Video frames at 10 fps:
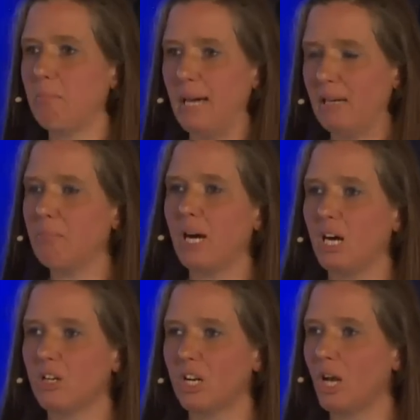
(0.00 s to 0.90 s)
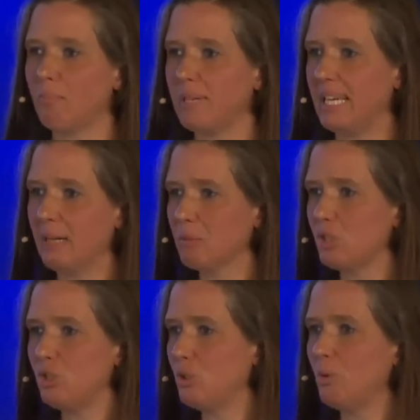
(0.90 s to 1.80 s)
bedbound and not being able to
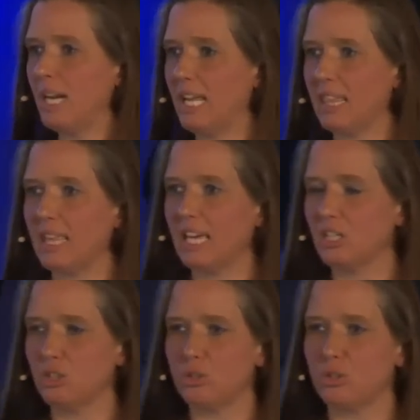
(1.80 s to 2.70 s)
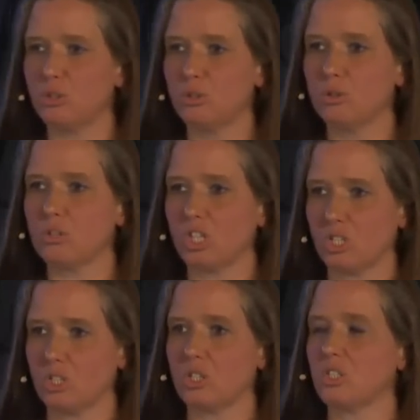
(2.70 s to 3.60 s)
do anything due to such
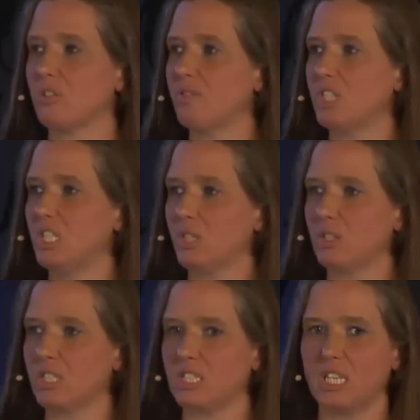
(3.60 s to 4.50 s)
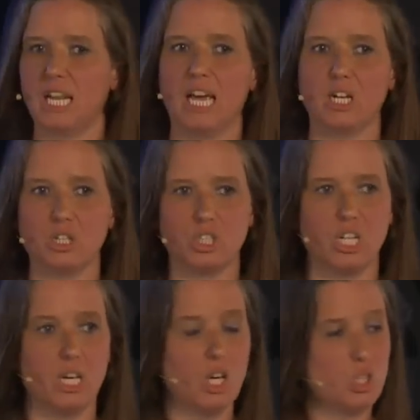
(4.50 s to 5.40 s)
severe decreases in energy
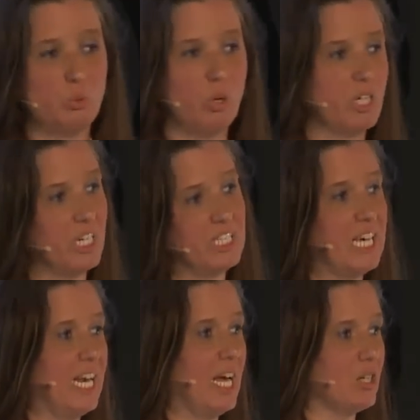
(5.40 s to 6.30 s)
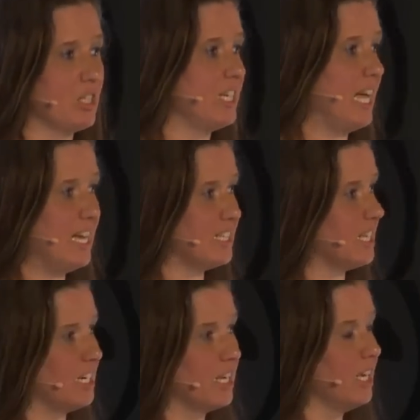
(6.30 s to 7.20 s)
to working 10 hours a day
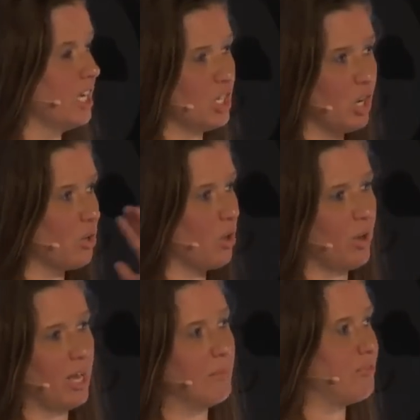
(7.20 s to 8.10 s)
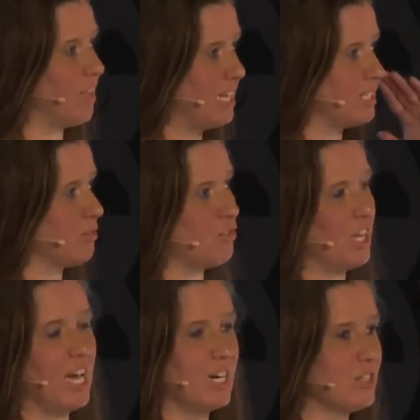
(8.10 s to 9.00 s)
and, you know, going up flights of
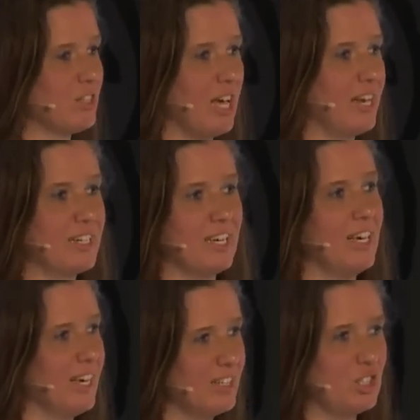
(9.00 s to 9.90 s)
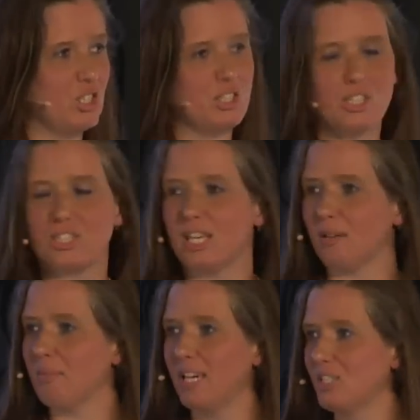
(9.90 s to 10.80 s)
stairs. And she's still
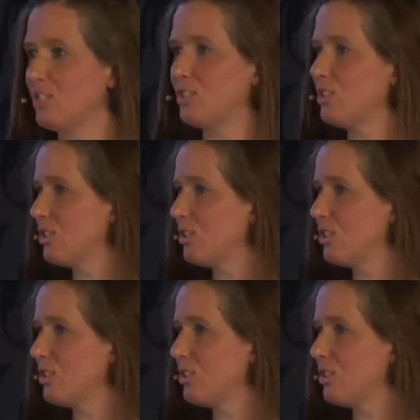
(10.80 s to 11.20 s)
seeing me and she's just